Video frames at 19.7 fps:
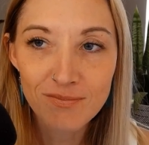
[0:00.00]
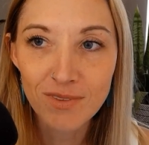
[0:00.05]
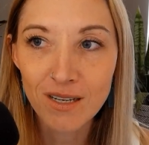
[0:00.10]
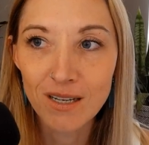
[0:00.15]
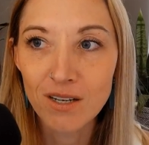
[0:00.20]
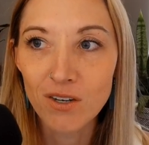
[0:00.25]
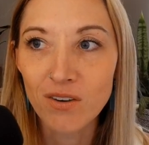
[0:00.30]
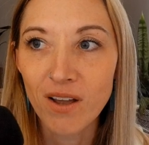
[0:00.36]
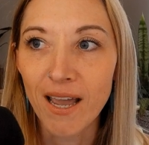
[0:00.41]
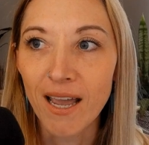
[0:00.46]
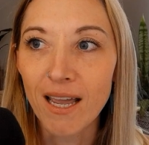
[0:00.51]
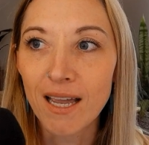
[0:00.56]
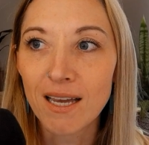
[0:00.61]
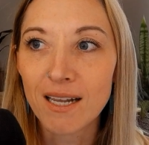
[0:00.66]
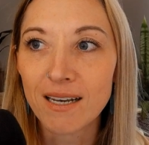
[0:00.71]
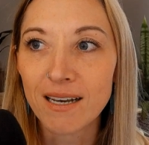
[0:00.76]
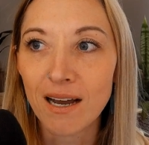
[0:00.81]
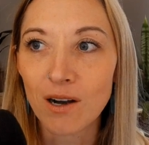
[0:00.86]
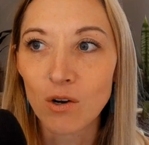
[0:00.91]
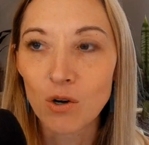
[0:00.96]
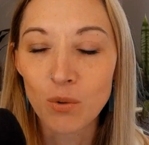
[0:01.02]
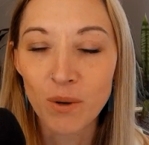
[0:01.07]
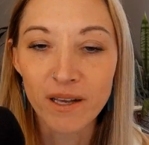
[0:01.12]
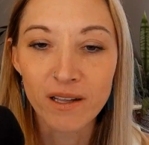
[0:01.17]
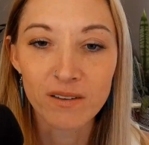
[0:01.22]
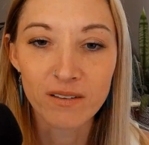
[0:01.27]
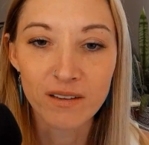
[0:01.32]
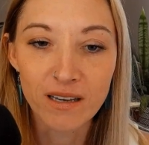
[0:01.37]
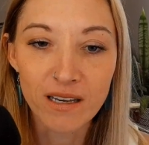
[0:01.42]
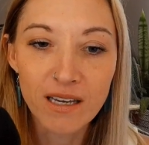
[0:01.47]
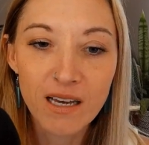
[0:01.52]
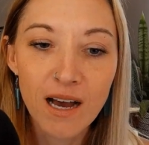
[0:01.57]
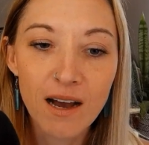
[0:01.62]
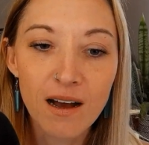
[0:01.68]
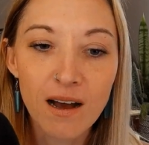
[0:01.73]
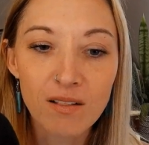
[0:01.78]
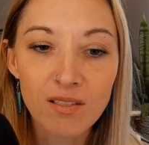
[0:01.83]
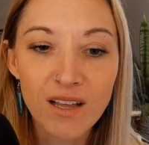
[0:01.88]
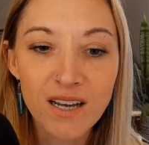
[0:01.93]
Okay, now quickly,
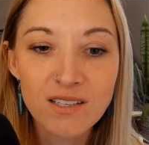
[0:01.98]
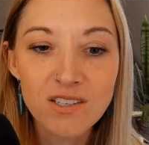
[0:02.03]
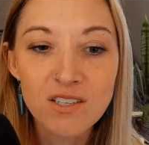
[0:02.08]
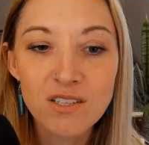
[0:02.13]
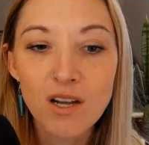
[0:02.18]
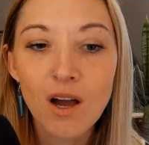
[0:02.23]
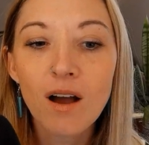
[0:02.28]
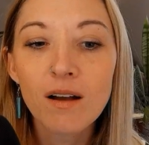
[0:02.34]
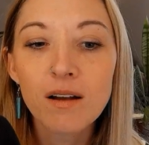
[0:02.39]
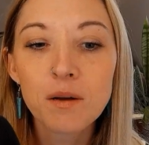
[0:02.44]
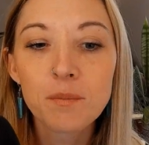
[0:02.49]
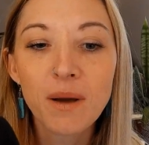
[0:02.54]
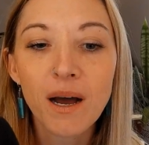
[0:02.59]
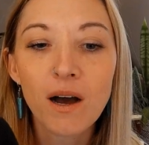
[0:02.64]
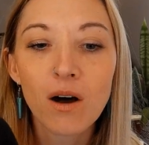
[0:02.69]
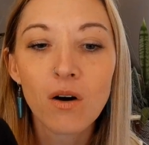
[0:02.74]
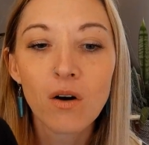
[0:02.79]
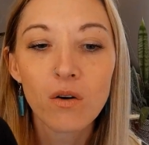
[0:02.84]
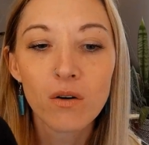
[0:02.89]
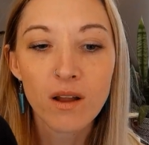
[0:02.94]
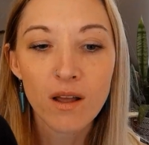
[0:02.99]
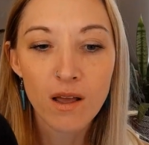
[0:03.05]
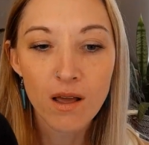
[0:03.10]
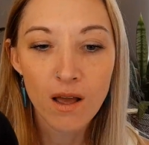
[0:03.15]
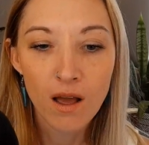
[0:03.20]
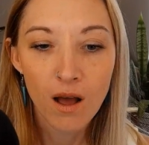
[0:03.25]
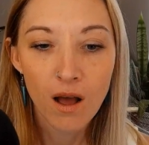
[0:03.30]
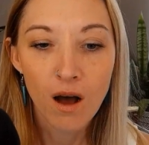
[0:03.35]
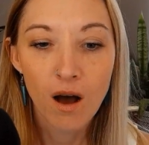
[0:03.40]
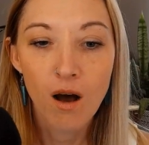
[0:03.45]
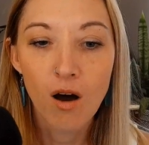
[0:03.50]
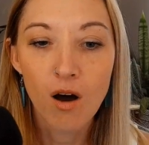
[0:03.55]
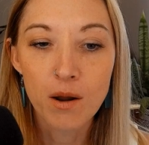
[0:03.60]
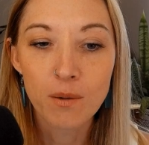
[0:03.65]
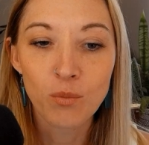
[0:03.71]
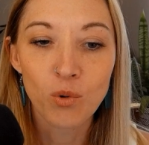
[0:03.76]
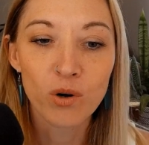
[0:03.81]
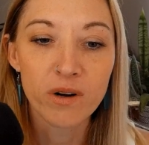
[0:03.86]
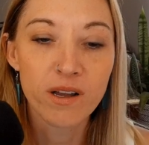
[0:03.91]
let's talk about
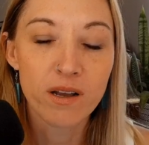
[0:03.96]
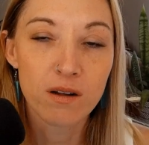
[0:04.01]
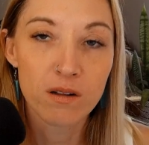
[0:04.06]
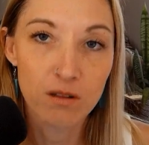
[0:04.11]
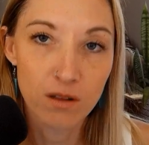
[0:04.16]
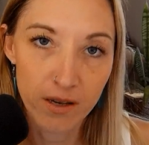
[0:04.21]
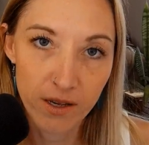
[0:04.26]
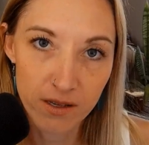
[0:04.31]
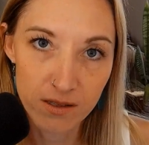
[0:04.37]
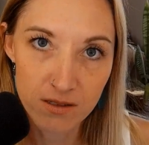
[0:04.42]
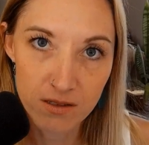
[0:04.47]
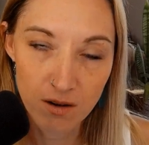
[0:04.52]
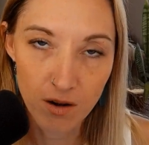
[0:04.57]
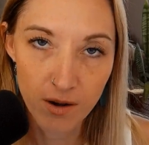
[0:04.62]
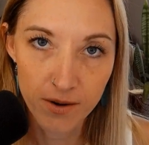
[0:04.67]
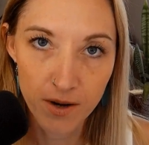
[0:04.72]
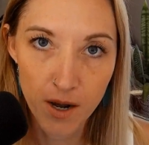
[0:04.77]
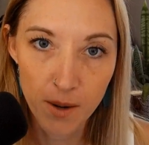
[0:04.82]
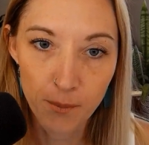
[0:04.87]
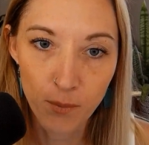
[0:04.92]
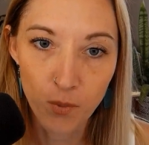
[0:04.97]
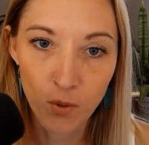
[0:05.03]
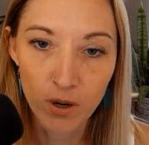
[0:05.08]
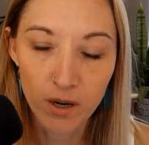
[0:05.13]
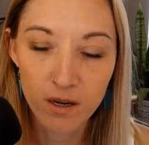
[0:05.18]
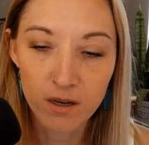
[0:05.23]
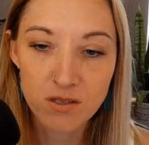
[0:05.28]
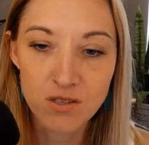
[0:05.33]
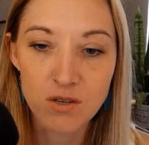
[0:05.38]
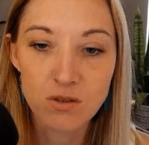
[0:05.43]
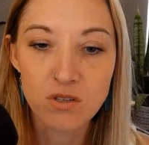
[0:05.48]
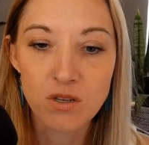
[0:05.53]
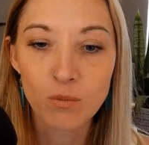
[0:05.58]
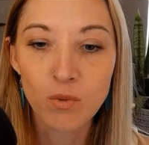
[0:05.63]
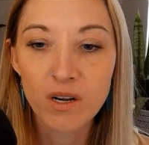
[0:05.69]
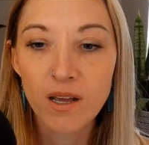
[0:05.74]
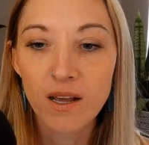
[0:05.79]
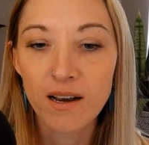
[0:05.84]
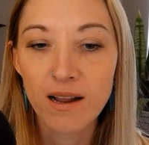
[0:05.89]
onboarding clients on Upwork. So
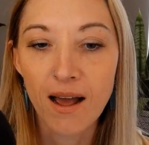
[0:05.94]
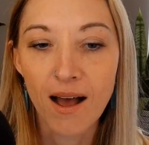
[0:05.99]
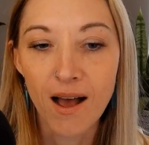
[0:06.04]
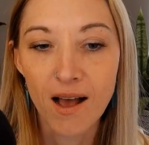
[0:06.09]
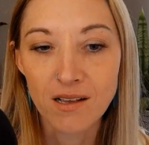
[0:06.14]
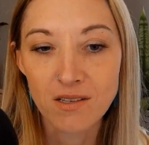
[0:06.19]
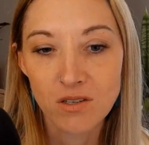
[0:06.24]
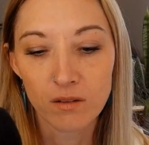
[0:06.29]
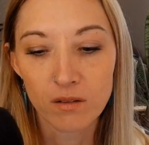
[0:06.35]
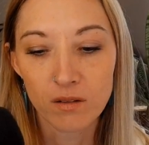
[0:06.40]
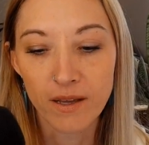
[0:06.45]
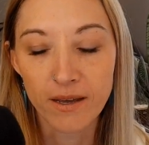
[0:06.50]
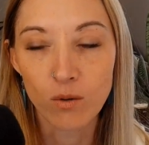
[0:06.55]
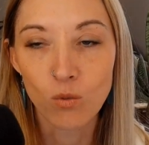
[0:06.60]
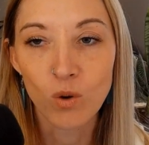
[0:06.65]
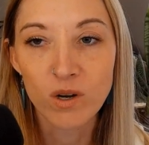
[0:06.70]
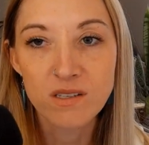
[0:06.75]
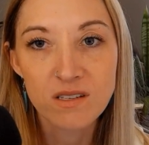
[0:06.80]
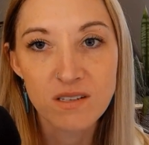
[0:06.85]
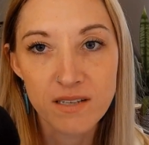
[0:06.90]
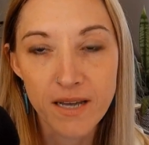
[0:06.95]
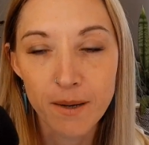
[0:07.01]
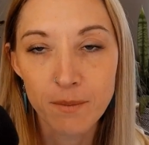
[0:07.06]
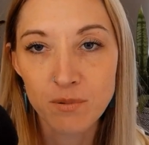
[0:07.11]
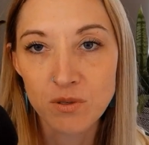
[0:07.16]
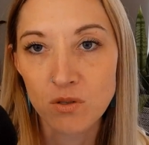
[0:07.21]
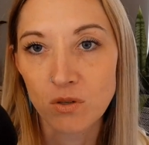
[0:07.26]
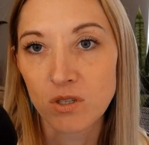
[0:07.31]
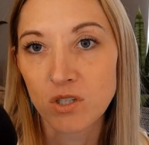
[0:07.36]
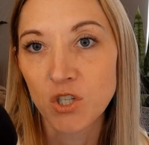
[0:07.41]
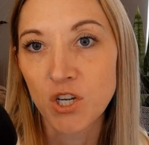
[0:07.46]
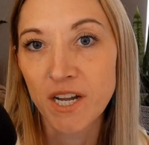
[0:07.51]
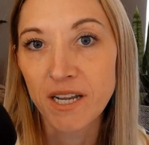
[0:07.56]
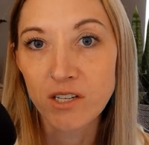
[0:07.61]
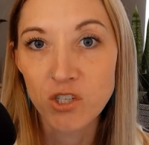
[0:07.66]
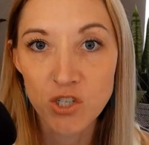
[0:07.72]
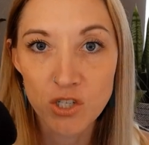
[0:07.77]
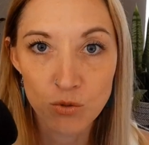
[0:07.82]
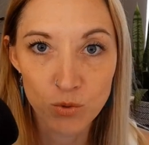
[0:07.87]
someone had asked, what steps or
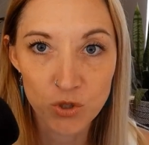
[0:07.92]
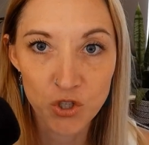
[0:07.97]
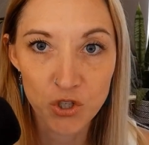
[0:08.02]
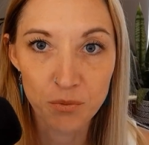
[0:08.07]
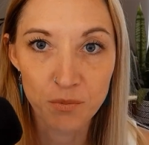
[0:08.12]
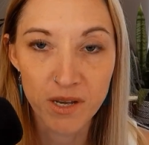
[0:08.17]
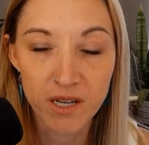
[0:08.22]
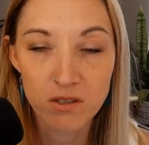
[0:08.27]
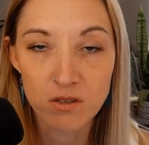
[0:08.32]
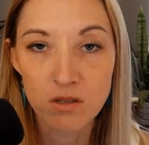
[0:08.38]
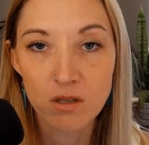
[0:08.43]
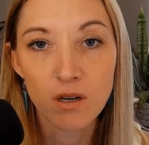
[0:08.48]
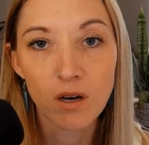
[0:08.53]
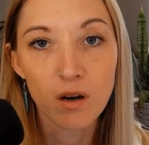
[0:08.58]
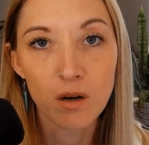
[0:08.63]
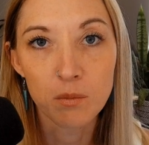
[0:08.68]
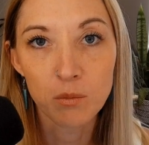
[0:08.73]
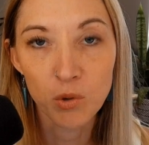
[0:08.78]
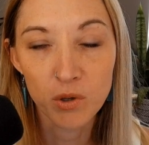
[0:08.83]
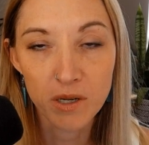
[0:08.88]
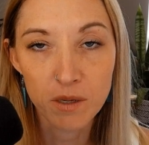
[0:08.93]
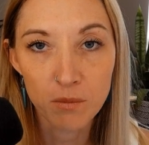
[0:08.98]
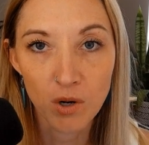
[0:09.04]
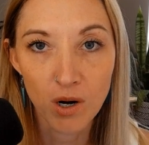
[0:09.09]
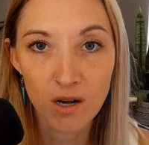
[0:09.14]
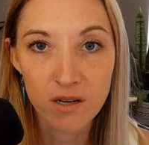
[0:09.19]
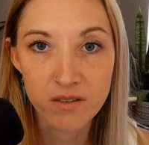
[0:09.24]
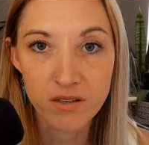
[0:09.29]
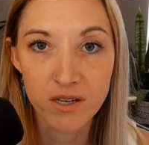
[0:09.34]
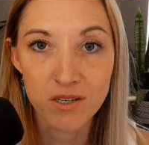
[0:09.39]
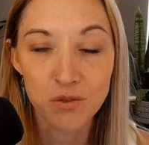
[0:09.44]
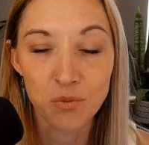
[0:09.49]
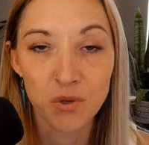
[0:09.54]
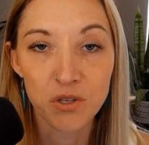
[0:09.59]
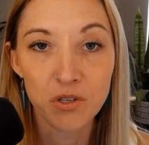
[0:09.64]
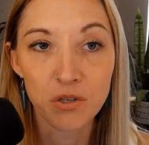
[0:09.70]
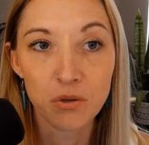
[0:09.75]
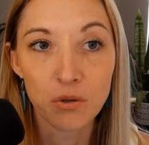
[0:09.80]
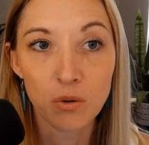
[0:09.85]
changes would you make to the onboarding process
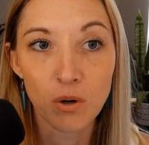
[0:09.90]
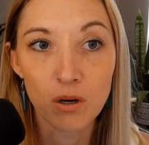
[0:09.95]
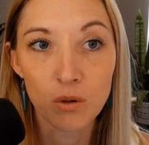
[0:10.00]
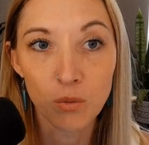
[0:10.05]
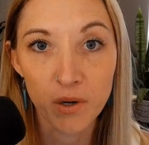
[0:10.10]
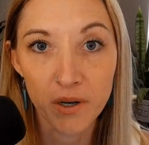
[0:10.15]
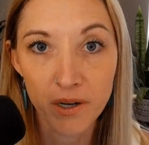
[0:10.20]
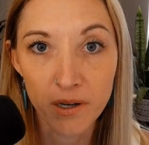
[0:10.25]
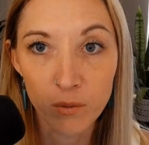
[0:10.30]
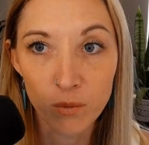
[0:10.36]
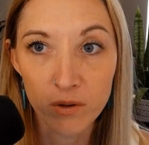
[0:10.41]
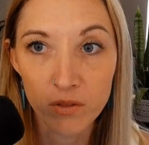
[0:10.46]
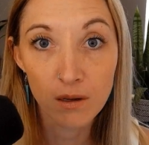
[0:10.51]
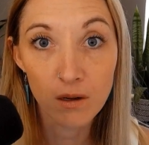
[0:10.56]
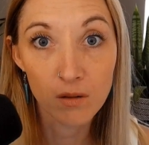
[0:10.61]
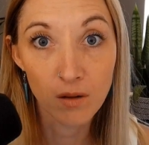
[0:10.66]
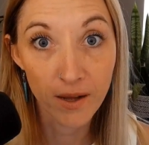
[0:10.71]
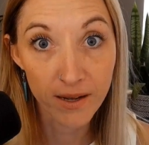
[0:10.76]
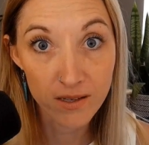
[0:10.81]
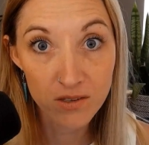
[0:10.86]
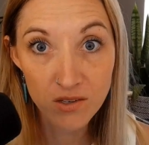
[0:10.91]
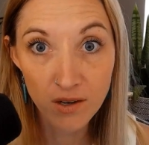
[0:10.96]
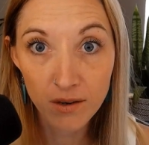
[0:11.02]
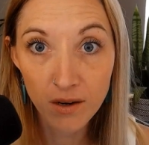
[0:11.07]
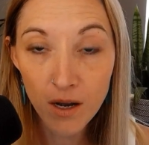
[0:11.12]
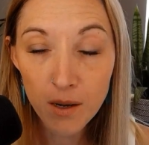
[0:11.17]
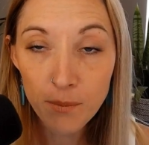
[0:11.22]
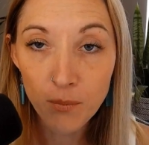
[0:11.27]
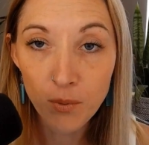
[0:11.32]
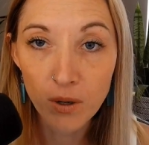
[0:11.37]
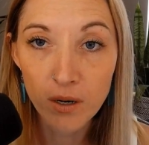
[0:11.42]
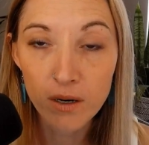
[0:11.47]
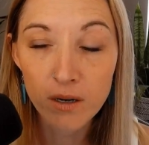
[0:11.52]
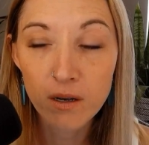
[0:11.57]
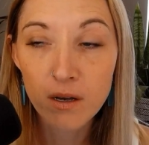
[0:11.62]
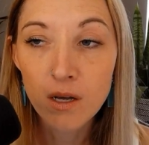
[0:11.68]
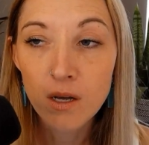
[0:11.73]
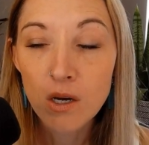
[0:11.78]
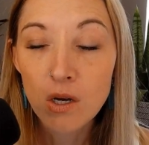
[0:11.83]
when you are working with clients on Upwork?